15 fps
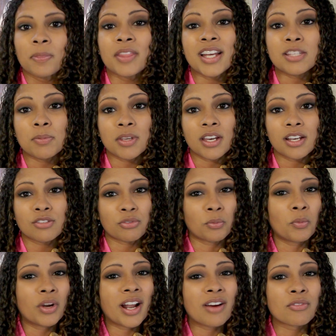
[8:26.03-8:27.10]
That's because
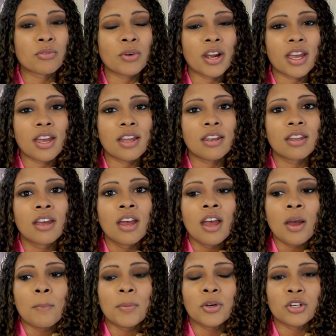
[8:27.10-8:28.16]
from what I've read,
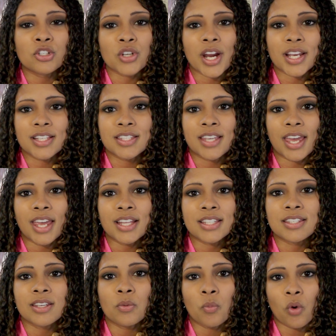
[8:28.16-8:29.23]
bearded dragons can't
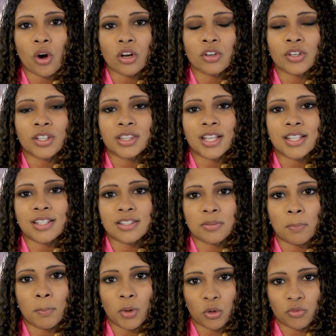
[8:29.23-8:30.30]
see water unless
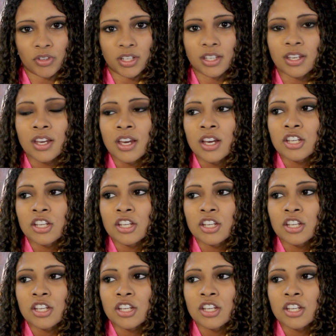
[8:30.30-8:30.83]
it's moving.